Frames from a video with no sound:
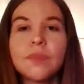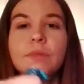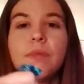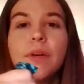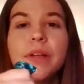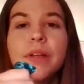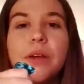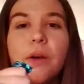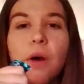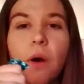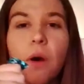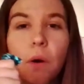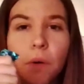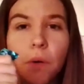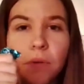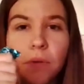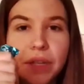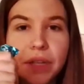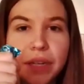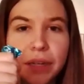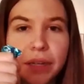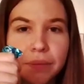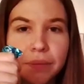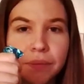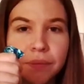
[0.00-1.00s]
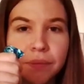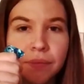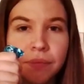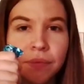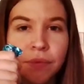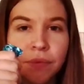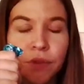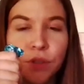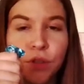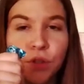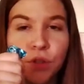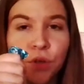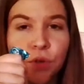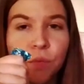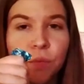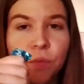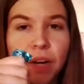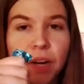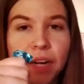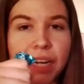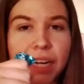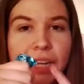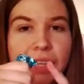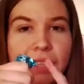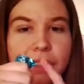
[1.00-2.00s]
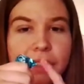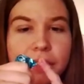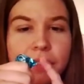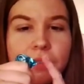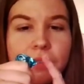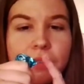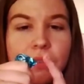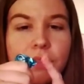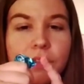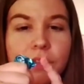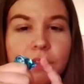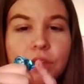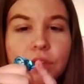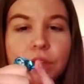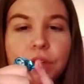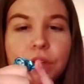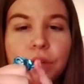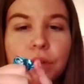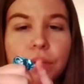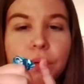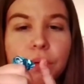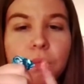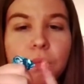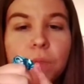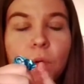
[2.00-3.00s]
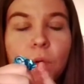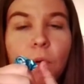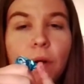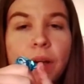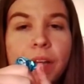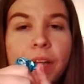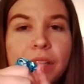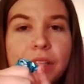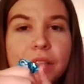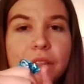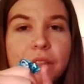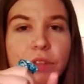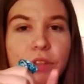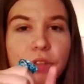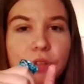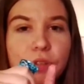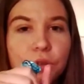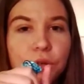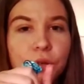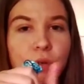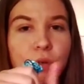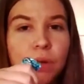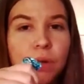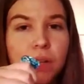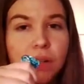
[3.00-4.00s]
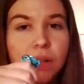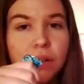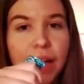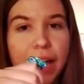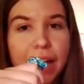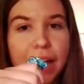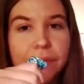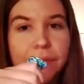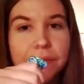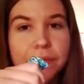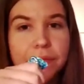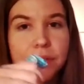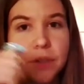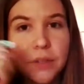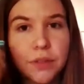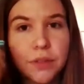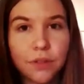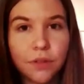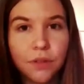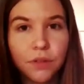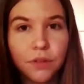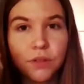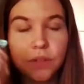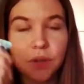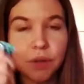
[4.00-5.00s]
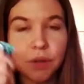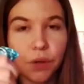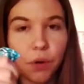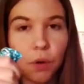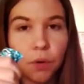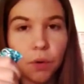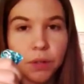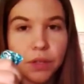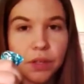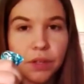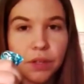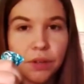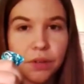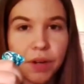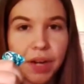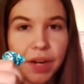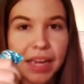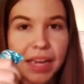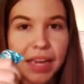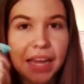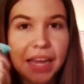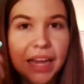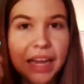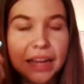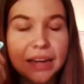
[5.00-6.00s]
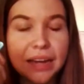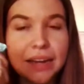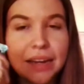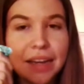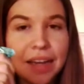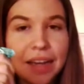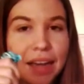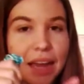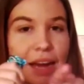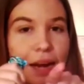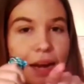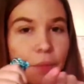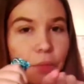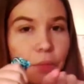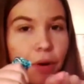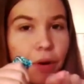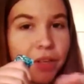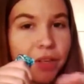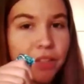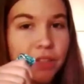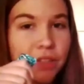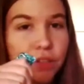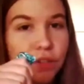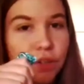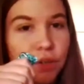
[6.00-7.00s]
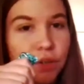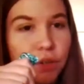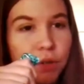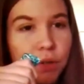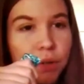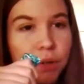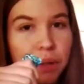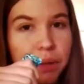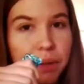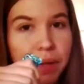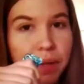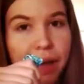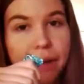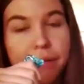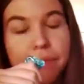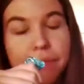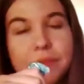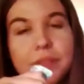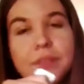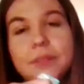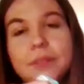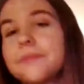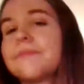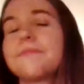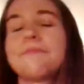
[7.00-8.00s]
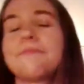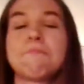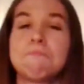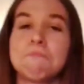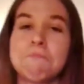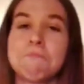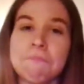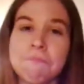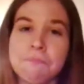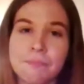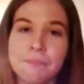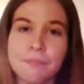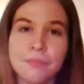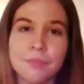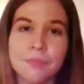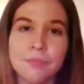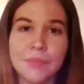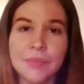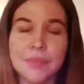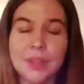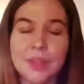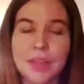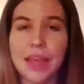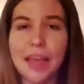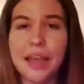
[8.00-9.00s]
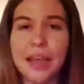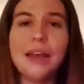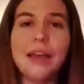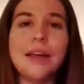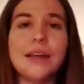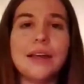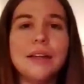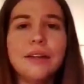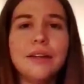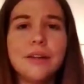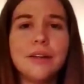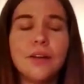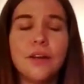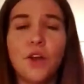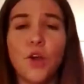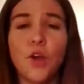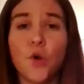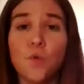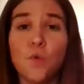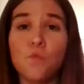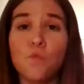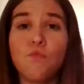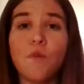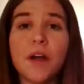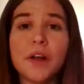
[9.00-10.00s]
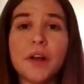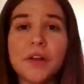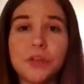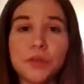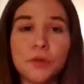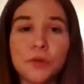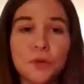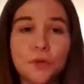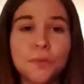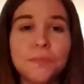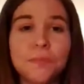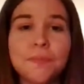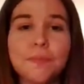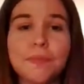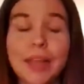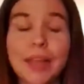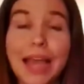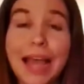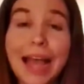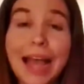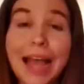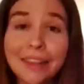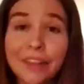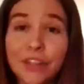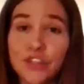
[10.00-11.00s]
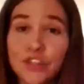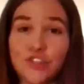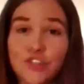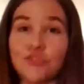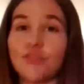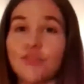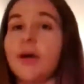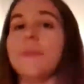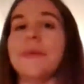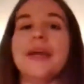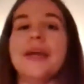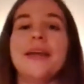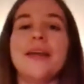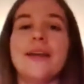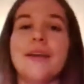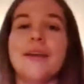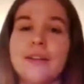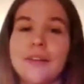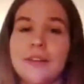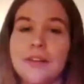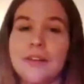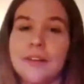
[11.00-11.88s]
when you hold it, you want it to point to the left. So you hold it in your right hand and it points to the left. And when you add the strumming,